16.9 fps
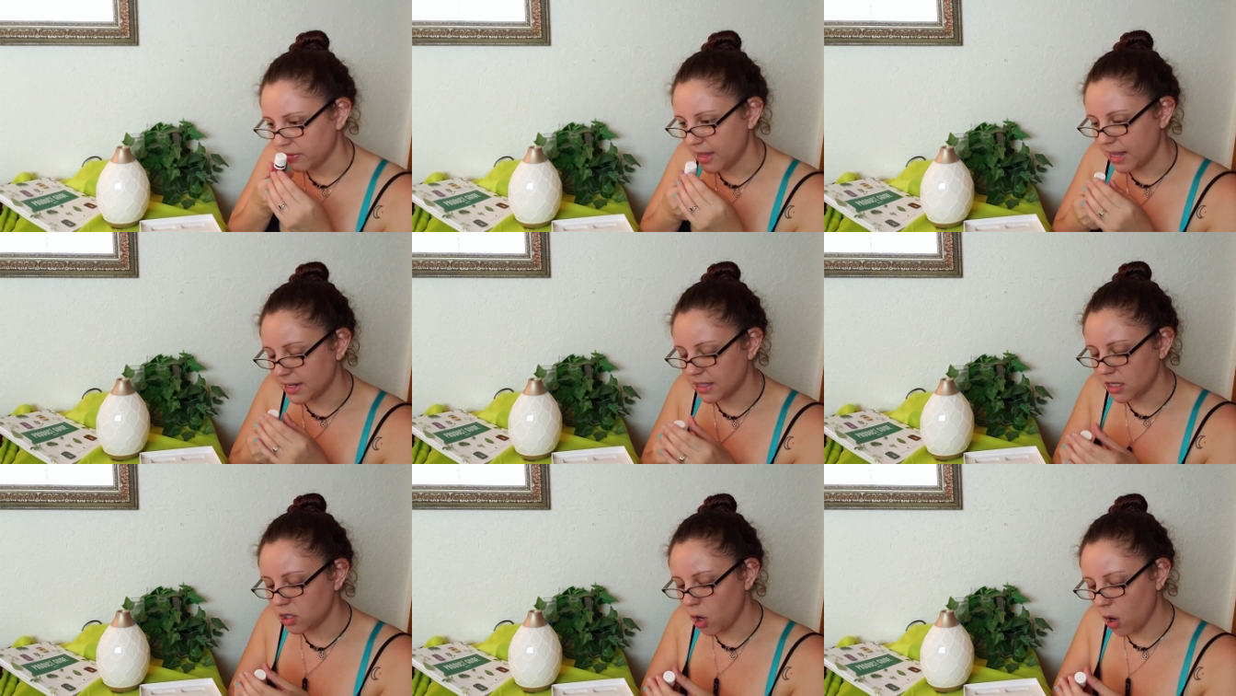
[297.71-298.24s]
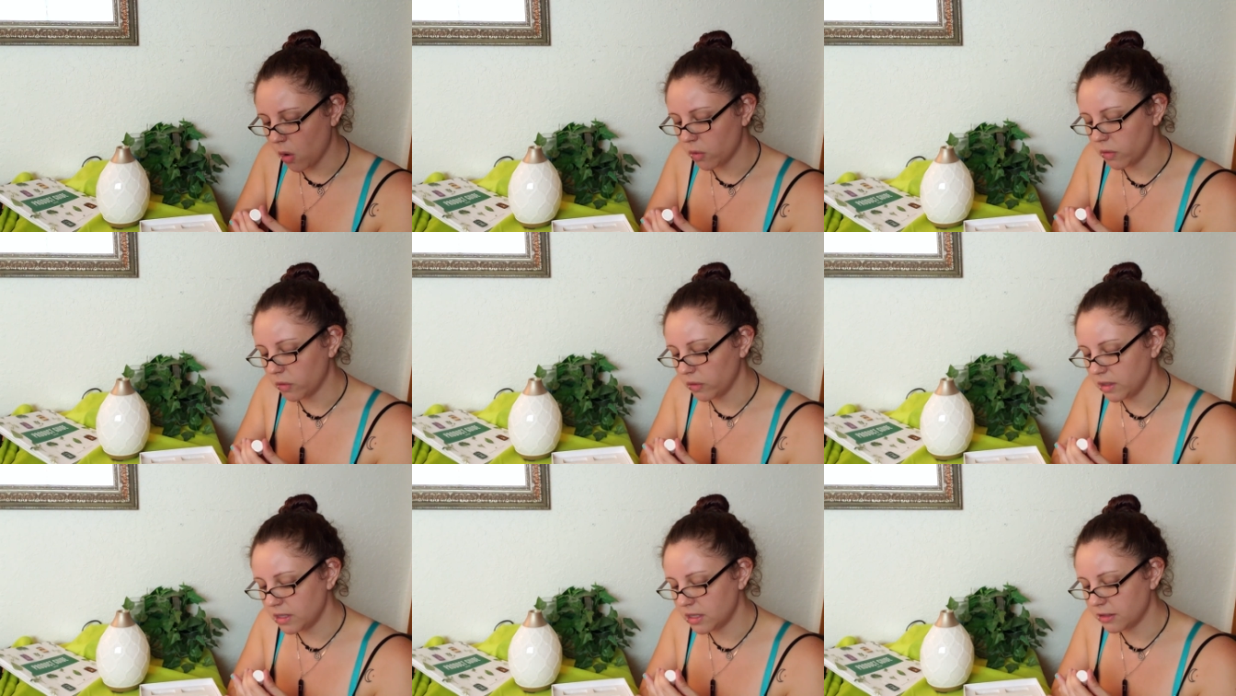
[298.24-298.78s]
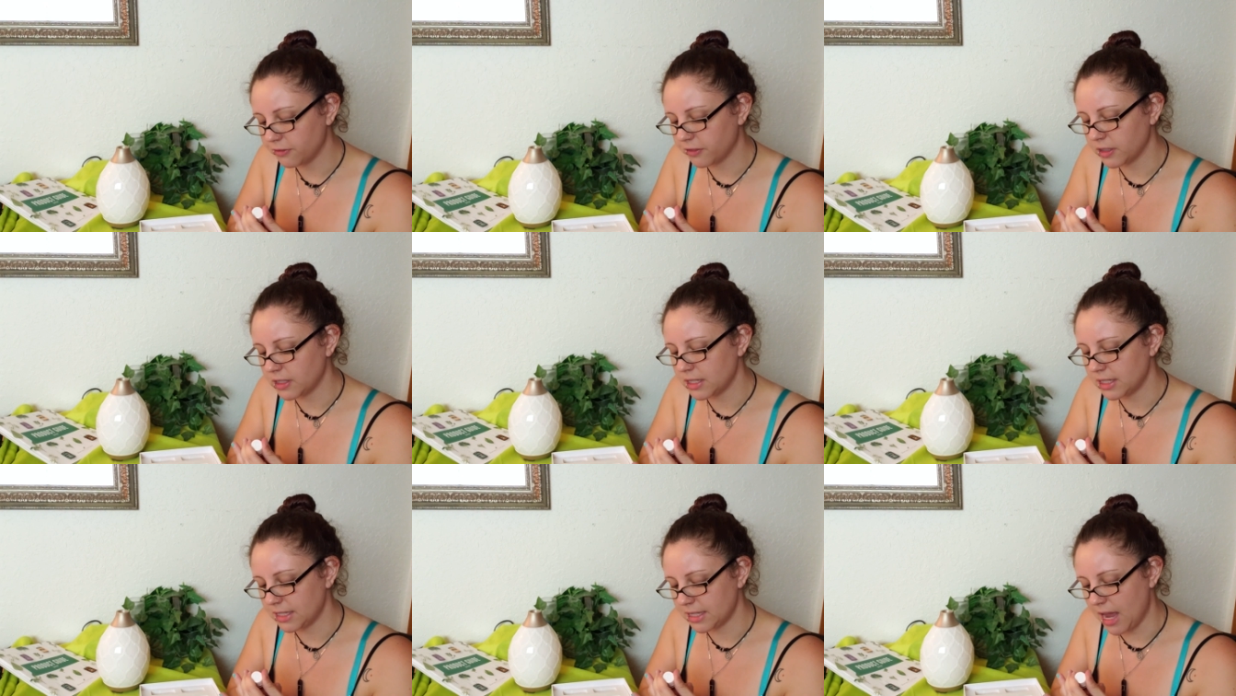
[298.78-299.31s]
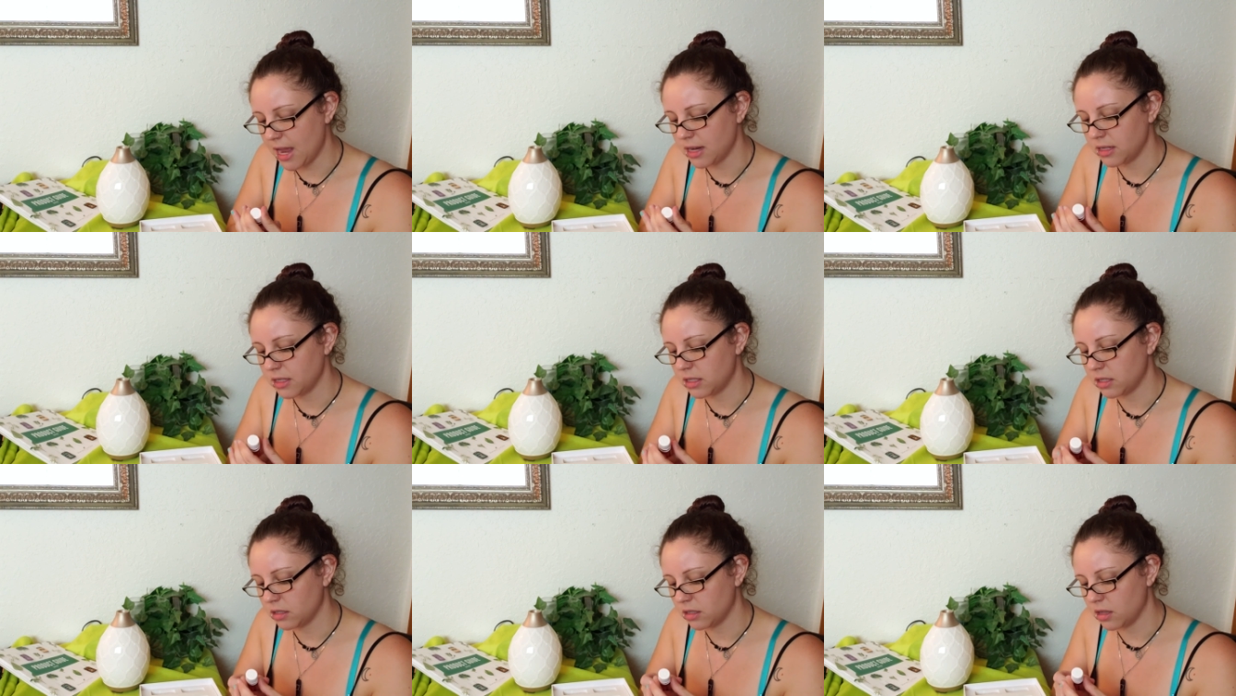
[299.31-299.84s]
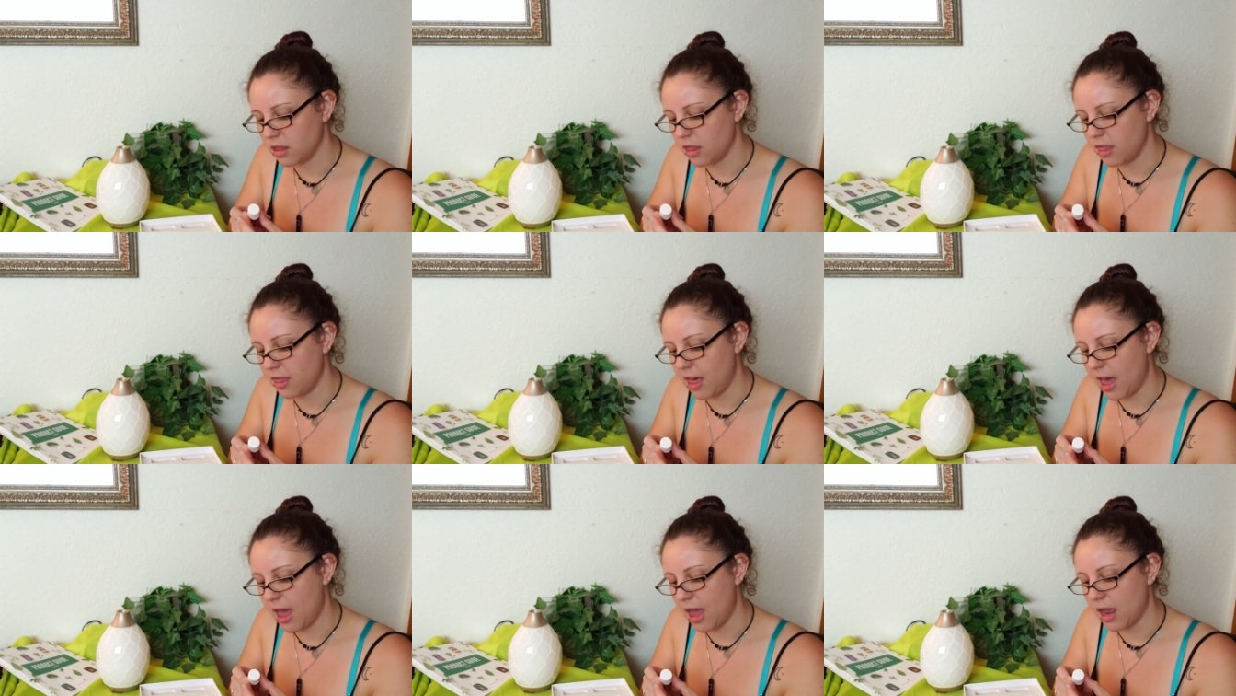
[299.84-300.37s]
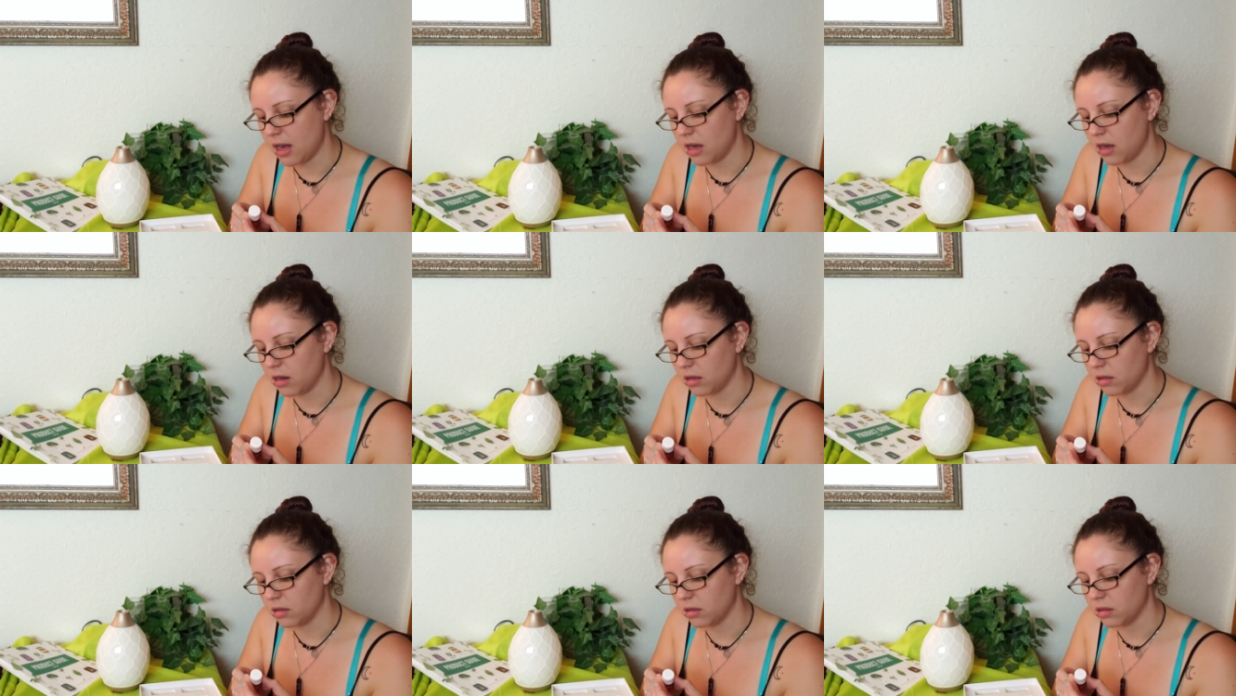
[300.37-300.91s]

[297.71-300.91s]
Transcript: that's a totally different scent than